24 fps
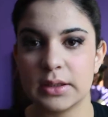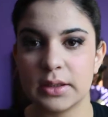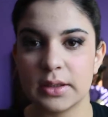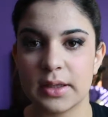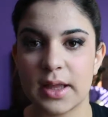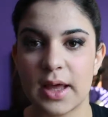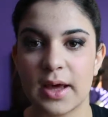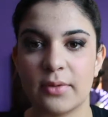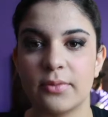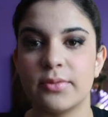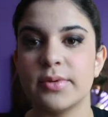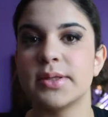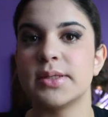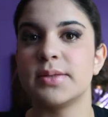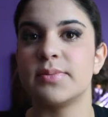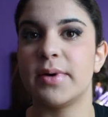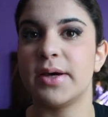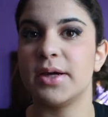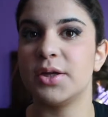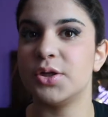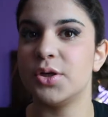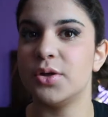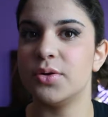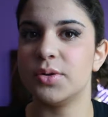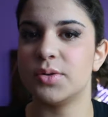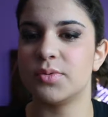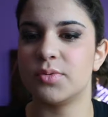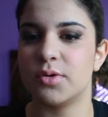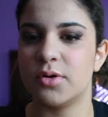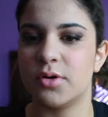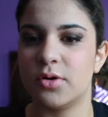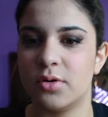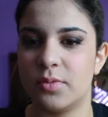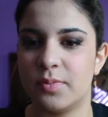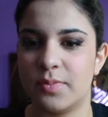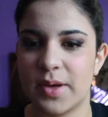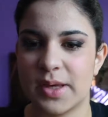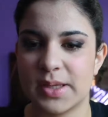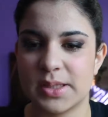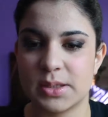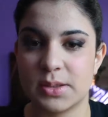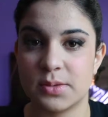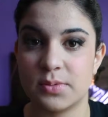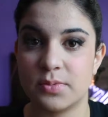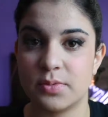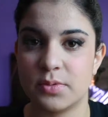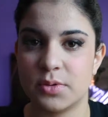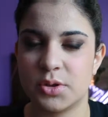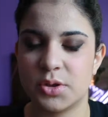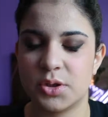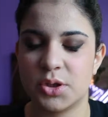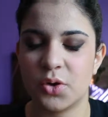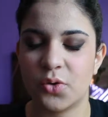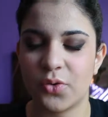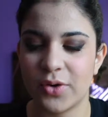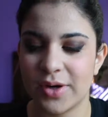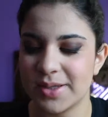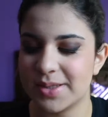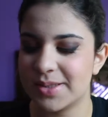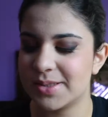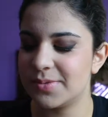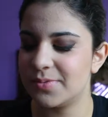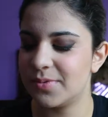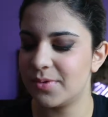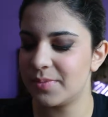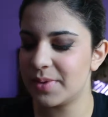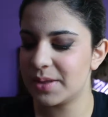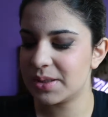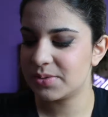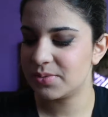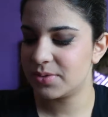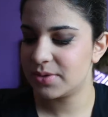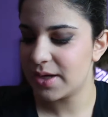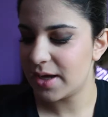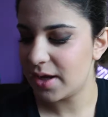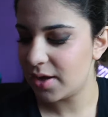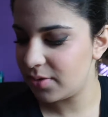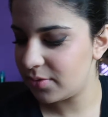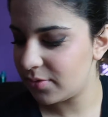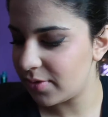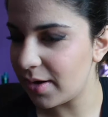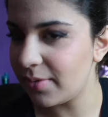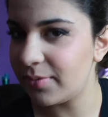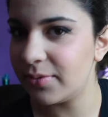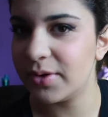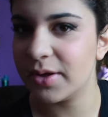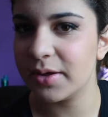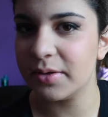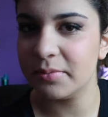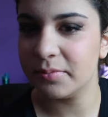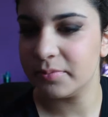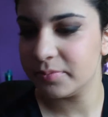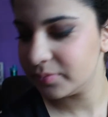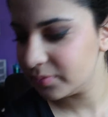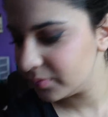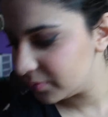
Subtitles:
that was my choice for best for traveling.